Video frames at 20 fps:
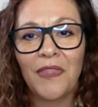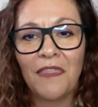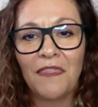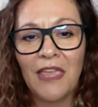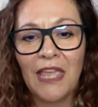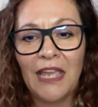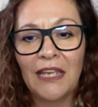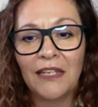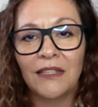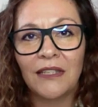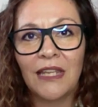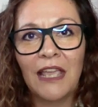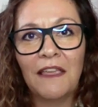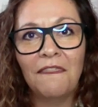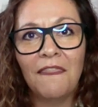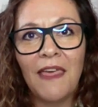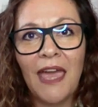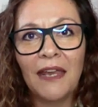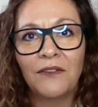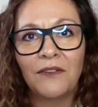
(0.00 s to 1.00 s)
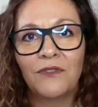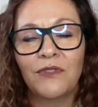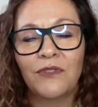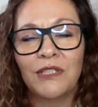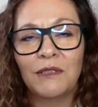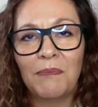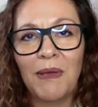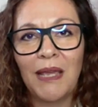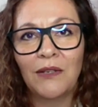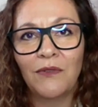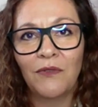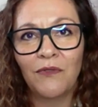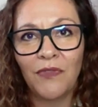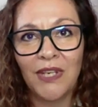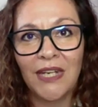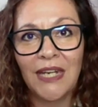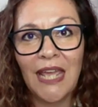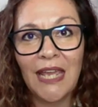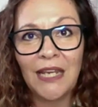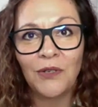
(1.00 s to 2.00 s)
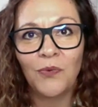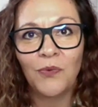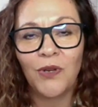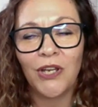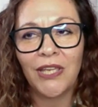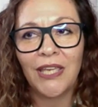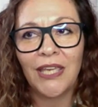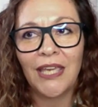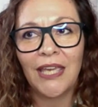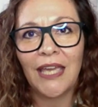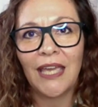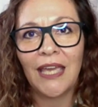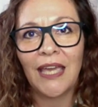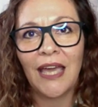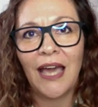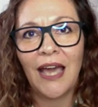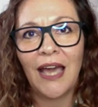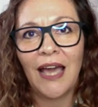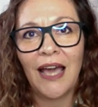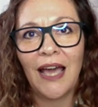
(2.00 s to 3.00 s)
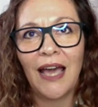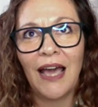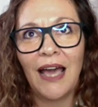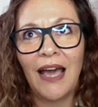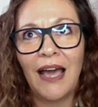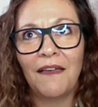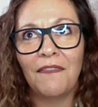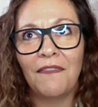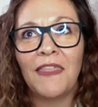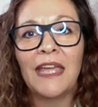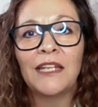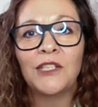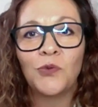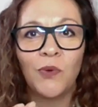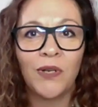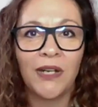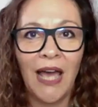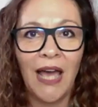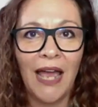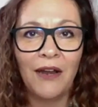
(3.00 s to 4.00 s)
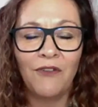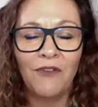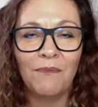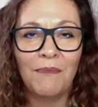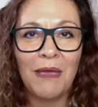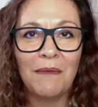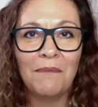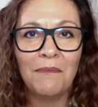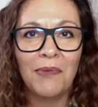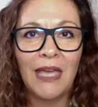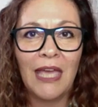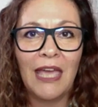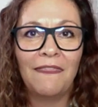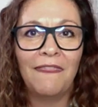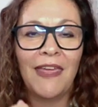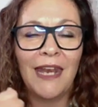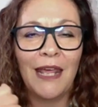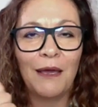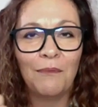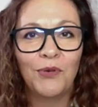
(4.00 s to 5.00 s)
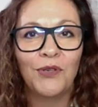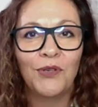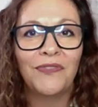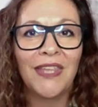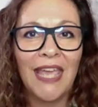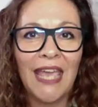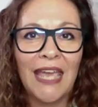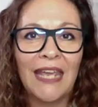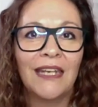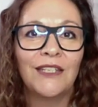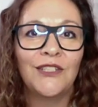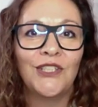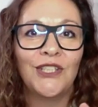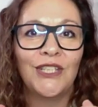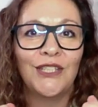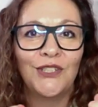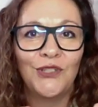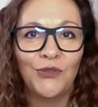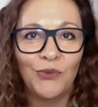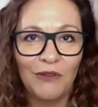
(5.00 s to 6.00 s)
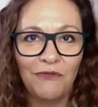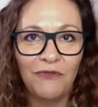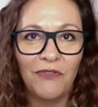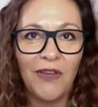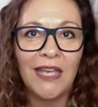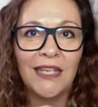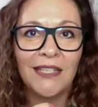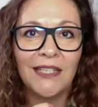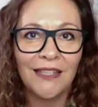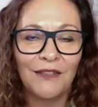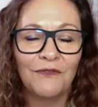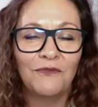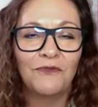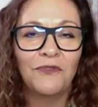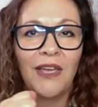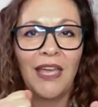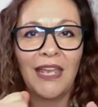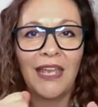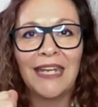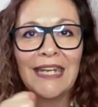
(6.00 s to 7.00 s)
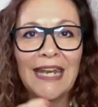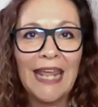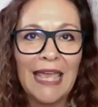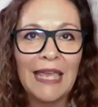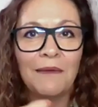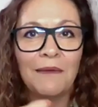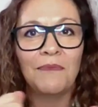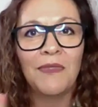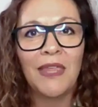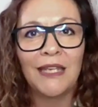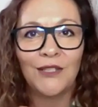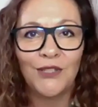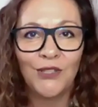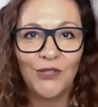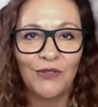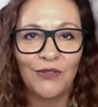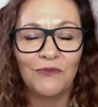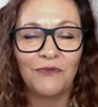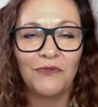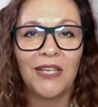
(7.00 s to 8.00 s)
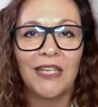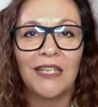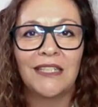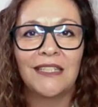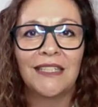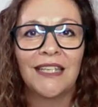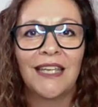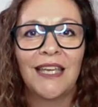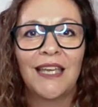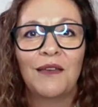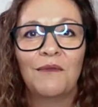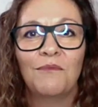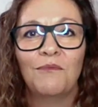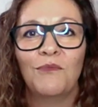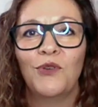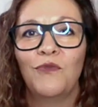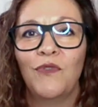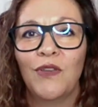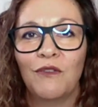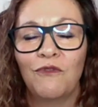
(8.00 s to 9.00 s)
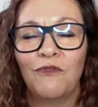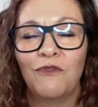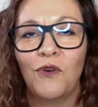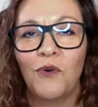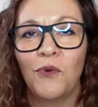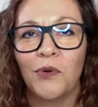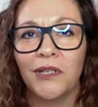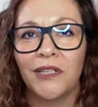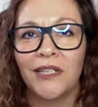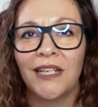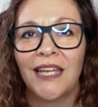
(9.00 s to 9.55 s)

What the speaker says: in that respect of the networking, that's what I remember. And then I put the energy to a face and a name then to the face moving forward.